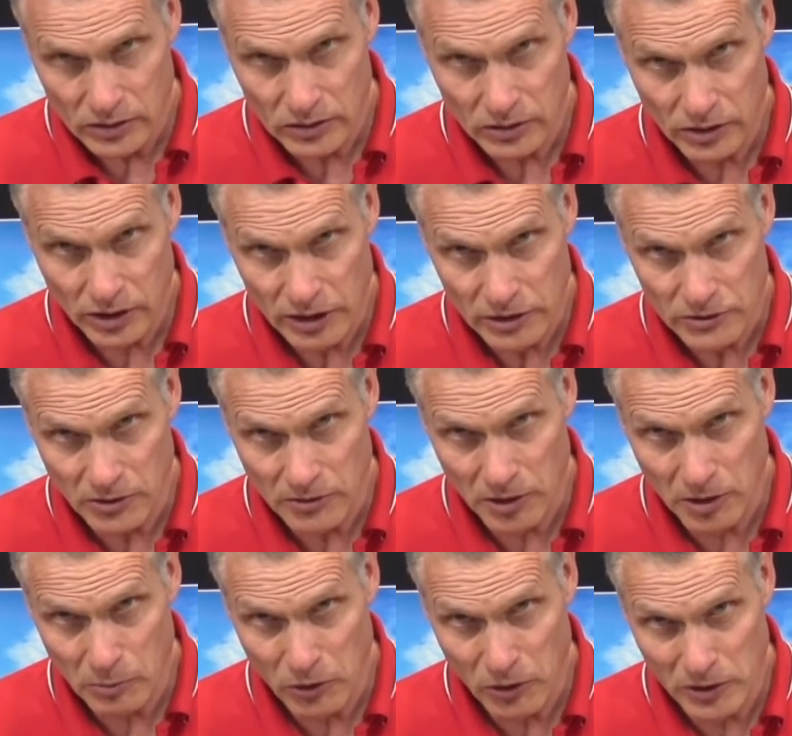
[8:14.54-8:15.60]
Okay, so I'm
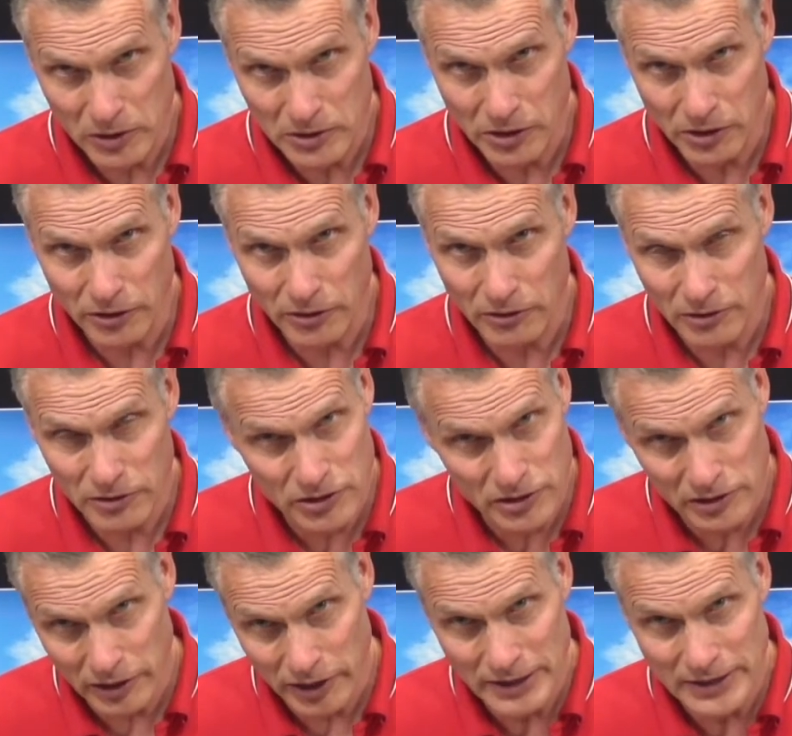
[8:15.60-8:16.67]
going to pause here. I'm going to
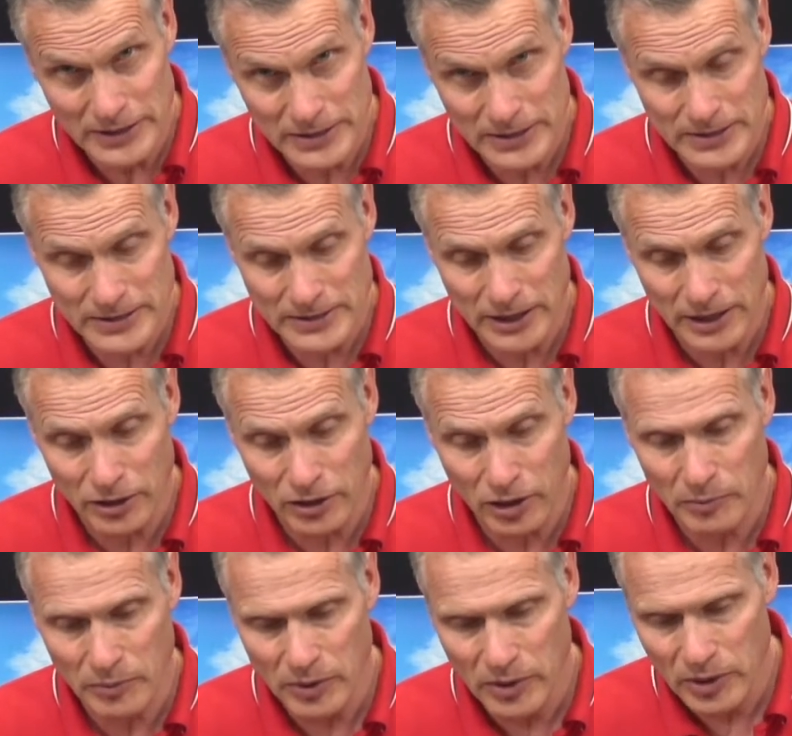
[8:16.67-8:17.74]
just let this set
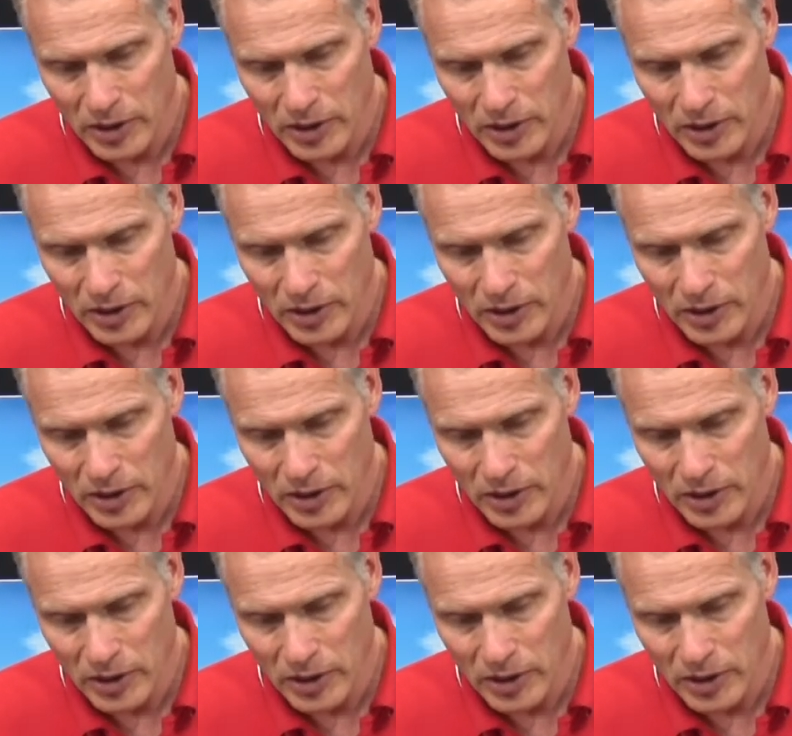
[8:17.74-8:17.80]
up.